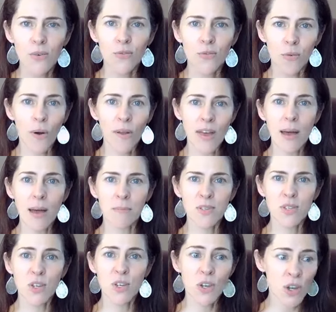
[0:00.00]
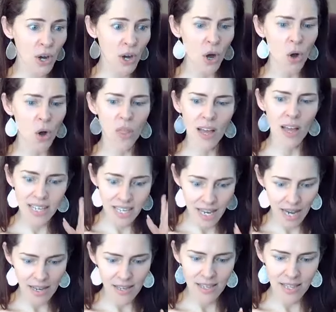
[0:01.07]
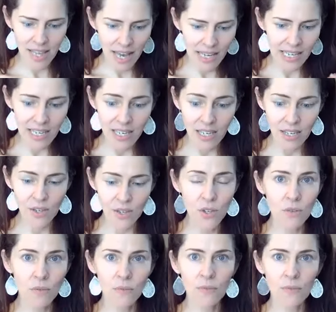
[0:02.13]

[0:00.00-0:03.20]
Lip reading: for them to know that, yes, that is